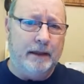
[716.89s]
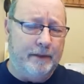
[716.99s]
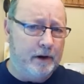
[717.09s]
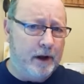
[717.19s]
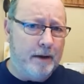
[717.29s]

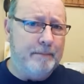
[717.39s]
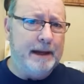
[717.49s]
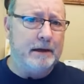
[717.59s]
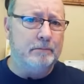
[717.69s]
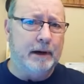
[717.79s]
they're not
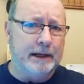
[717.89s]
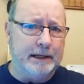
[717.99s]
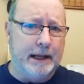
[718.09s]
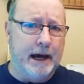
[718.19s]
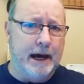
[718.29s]
making
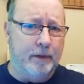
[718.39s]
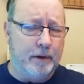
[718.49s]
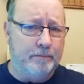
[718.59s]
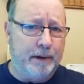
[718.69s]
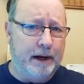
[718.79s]
money now.
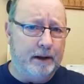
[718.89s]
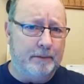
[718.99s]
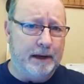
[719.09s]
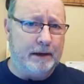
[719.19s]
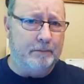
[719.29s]
They're
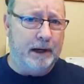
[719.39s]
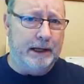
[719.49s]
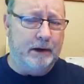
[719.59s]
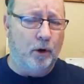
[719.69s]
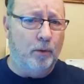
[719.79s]
barely making money.